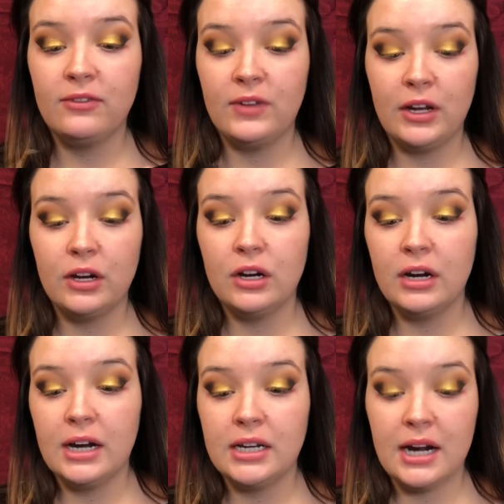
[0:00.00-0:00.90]
finger
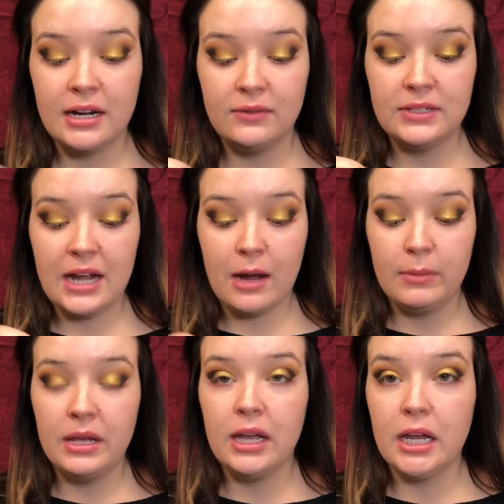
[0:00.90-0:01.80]
and kind of
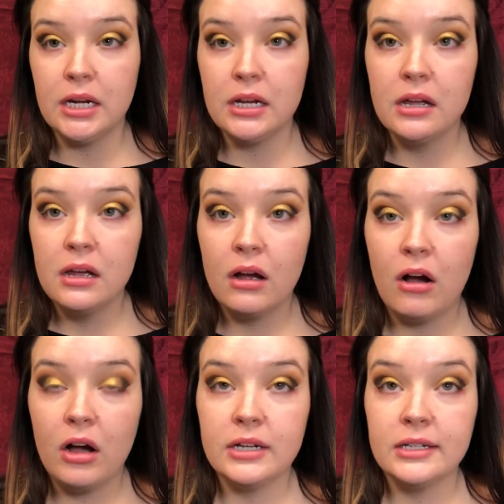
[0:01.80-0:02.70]
tap it in
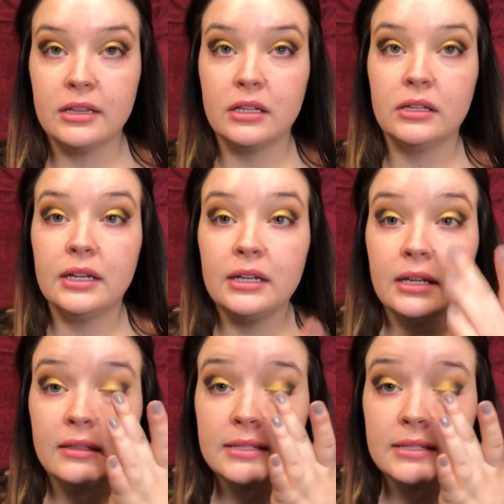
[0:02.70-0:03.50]
on the lid in the